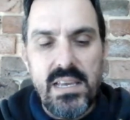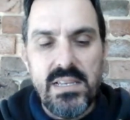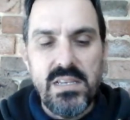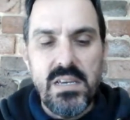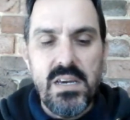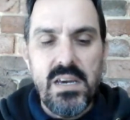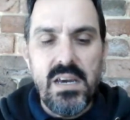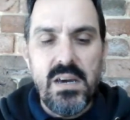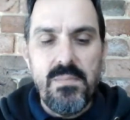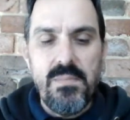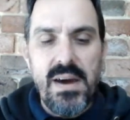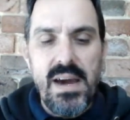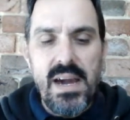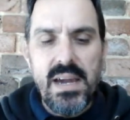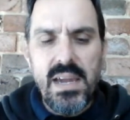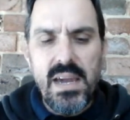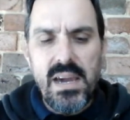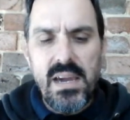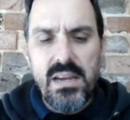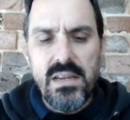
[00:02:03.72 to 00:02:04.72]
as a
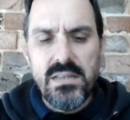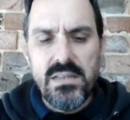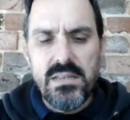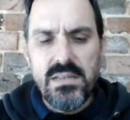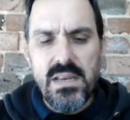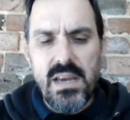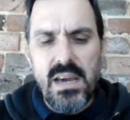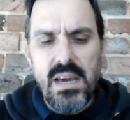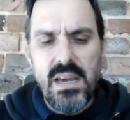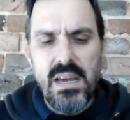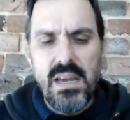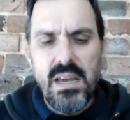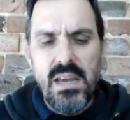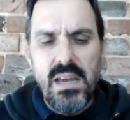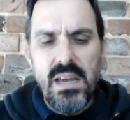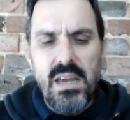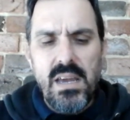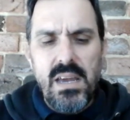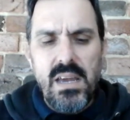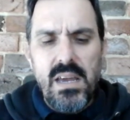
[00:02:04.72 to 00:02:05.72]
marker.
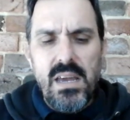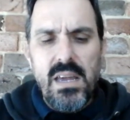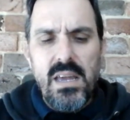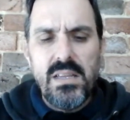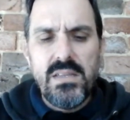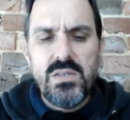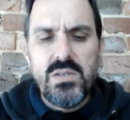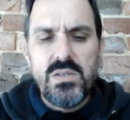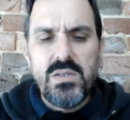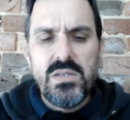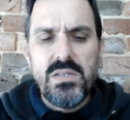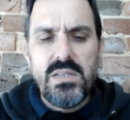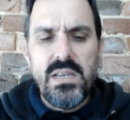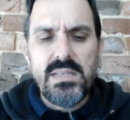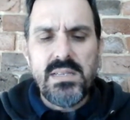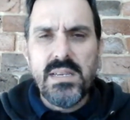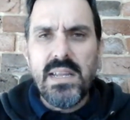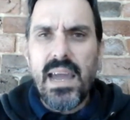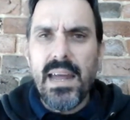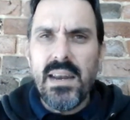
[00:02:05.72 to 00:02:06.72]
It's
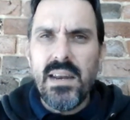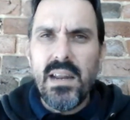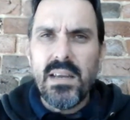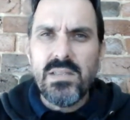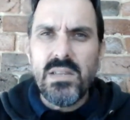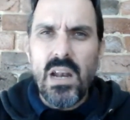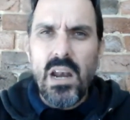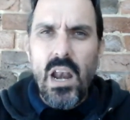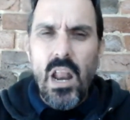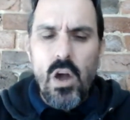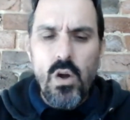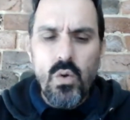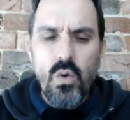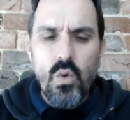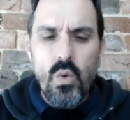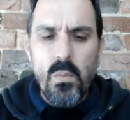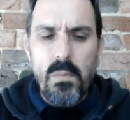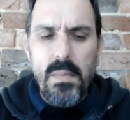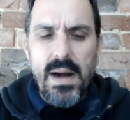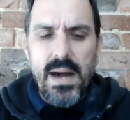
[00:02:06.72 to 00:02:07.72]
designated as a
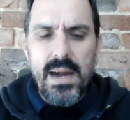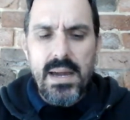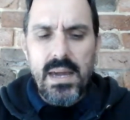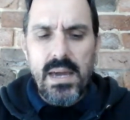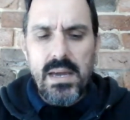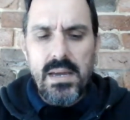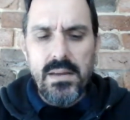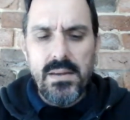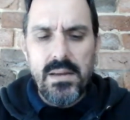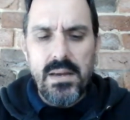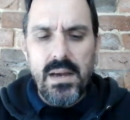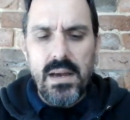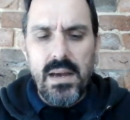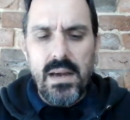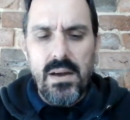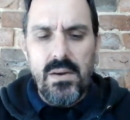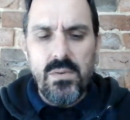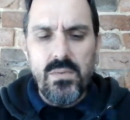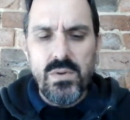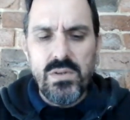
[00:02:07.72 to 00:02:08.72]
local marker,
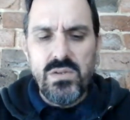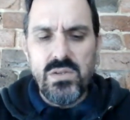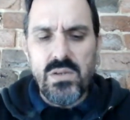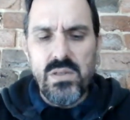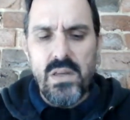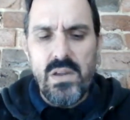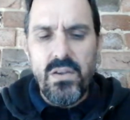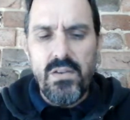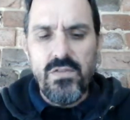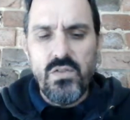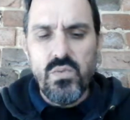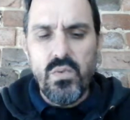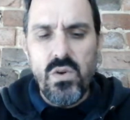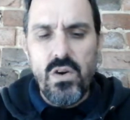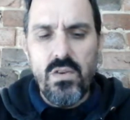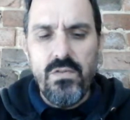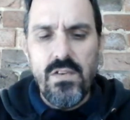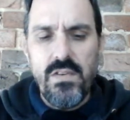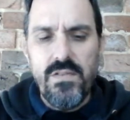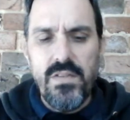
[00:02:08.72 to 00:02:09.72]
which there are
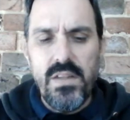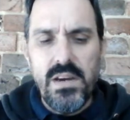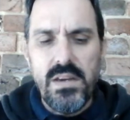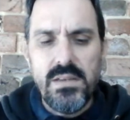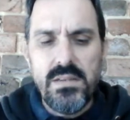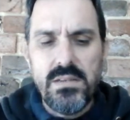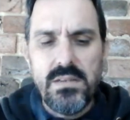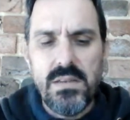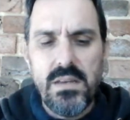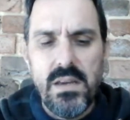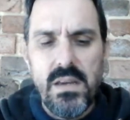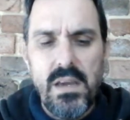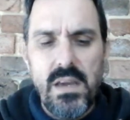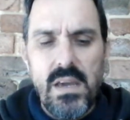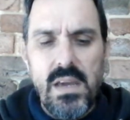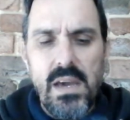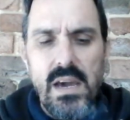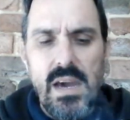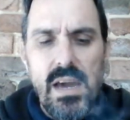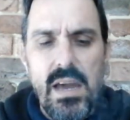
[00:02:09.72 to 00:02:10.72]
12 of those.
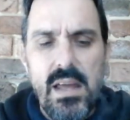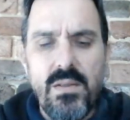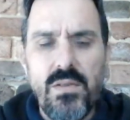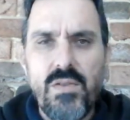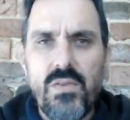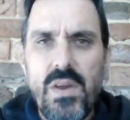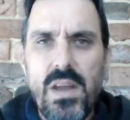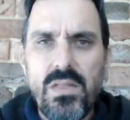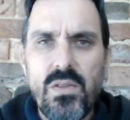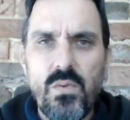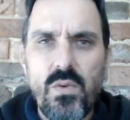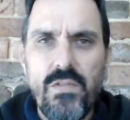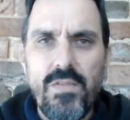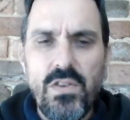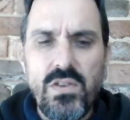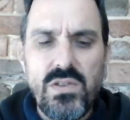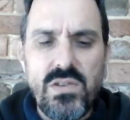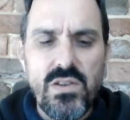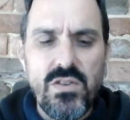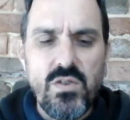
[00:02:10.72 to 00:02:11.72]
And throughout the
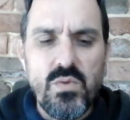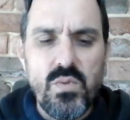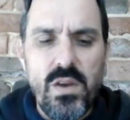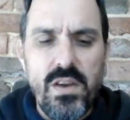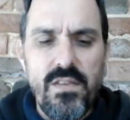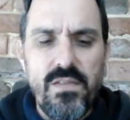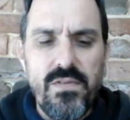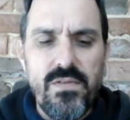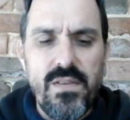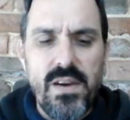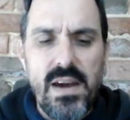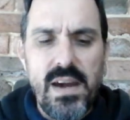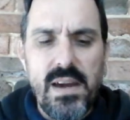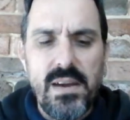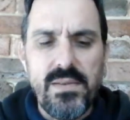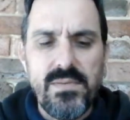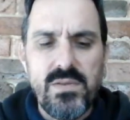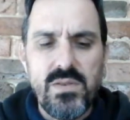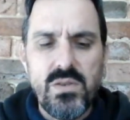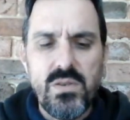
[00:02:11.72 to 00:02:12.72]
review series, we've
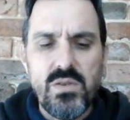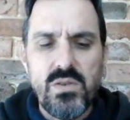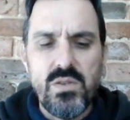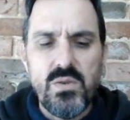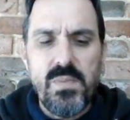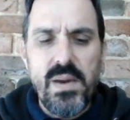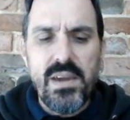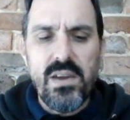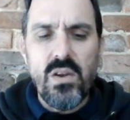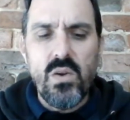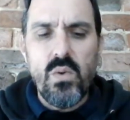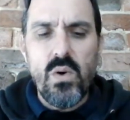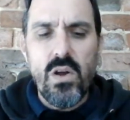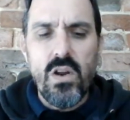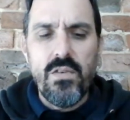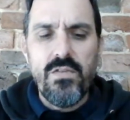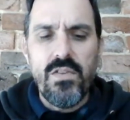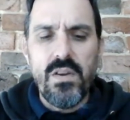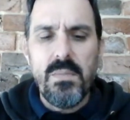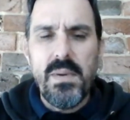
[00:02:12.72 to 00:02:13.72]
spoken quite
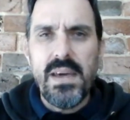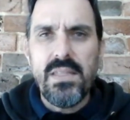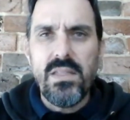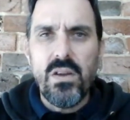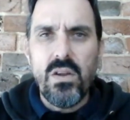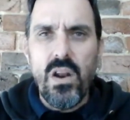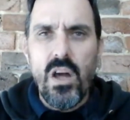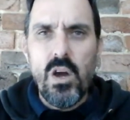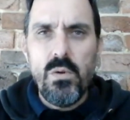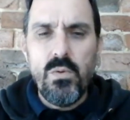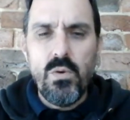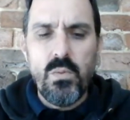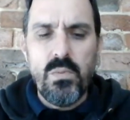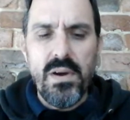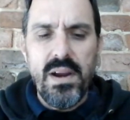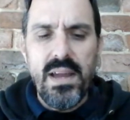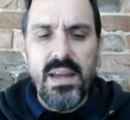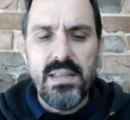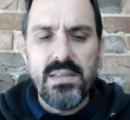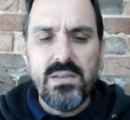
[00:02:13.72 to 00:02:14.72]
often about the global
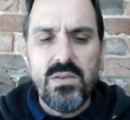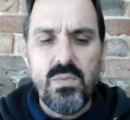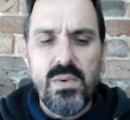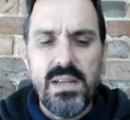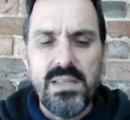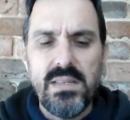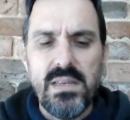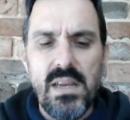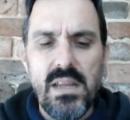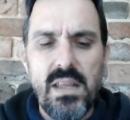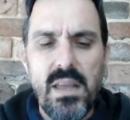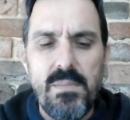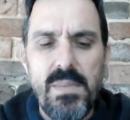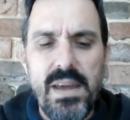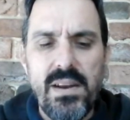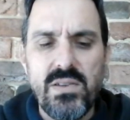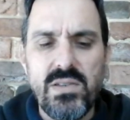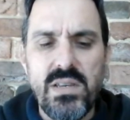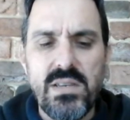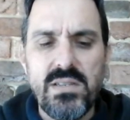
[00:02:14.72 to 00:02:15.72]
brands, the ones that
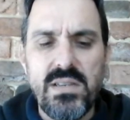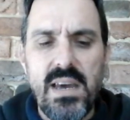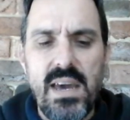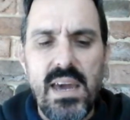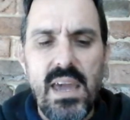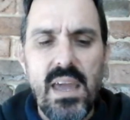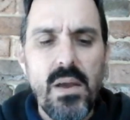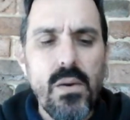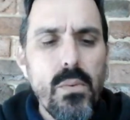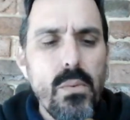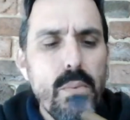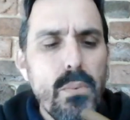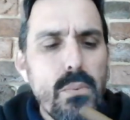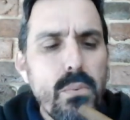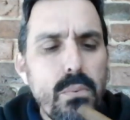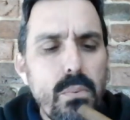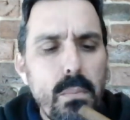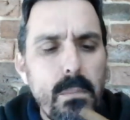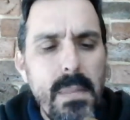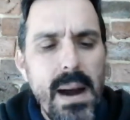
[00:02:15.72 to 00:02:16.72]
NNSO
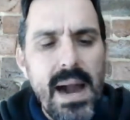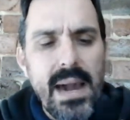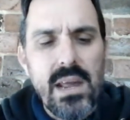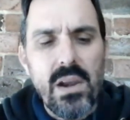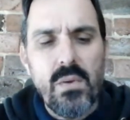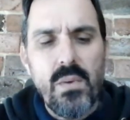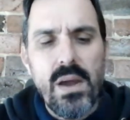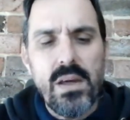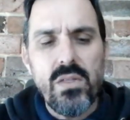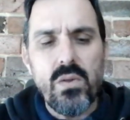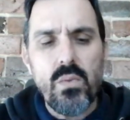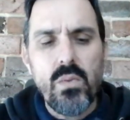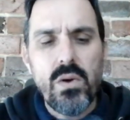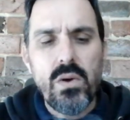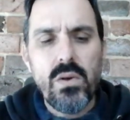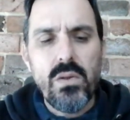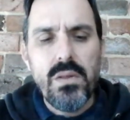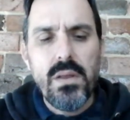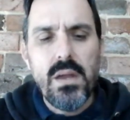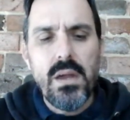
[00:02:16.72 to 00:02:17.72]
market around the
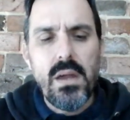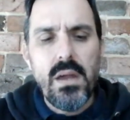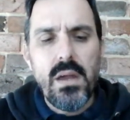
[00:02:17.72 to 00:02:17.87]
world,